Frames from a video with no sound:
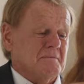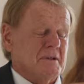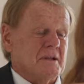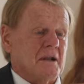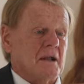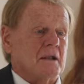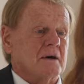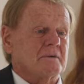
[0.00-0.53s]

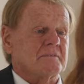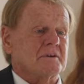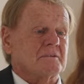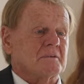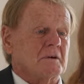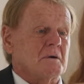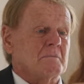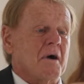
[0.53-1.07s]
that I love you
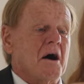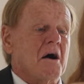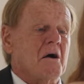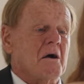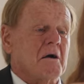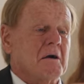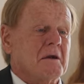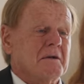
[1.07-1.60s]
with all my
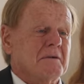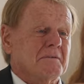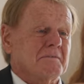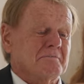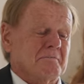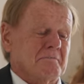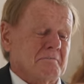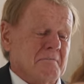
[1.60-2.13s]
heart,
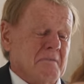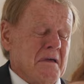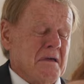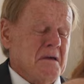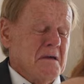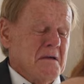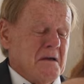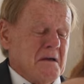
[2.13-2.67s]

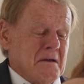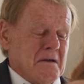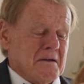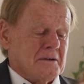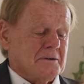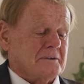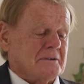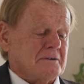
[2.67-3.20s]

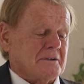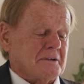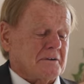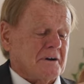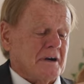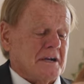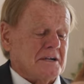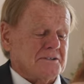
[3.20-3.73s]
and you're the
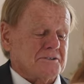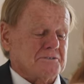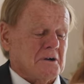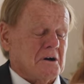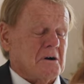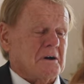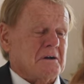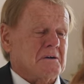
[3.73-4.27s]
greatest
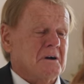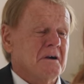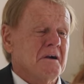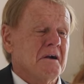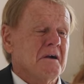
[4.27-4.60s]
daughter.